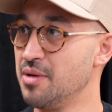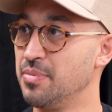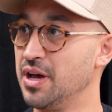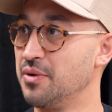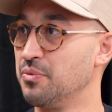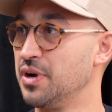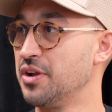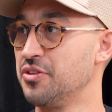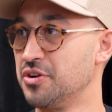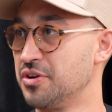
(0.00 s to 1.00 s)
but
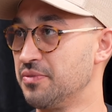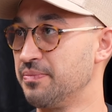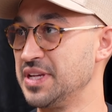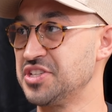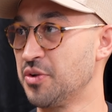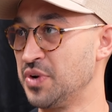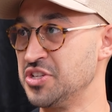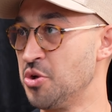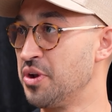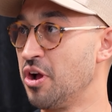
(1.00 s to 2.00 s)
where they're basically
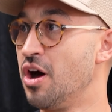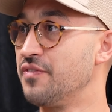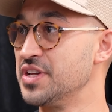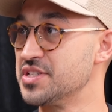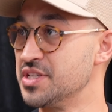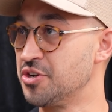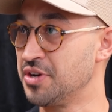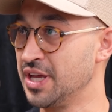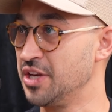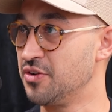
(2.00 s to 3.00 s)
rezoning office and
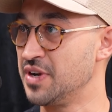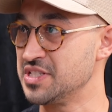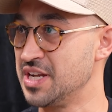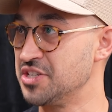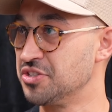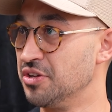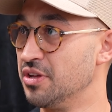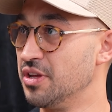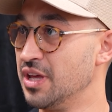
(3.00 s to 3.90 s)
turning it into residential?